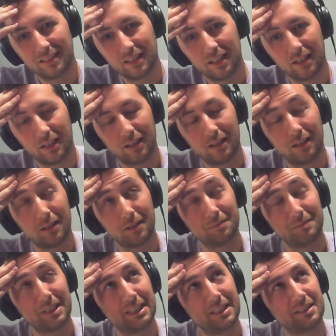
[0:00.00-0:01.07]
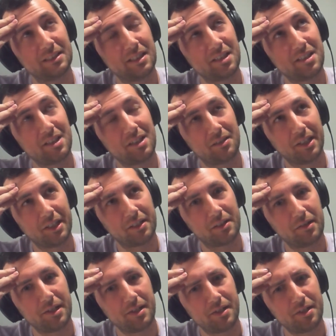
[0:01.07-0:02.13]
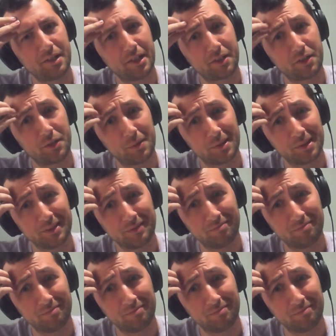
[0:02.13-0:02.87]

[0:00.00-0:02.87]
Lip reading: Oh man, that's a great question, actually.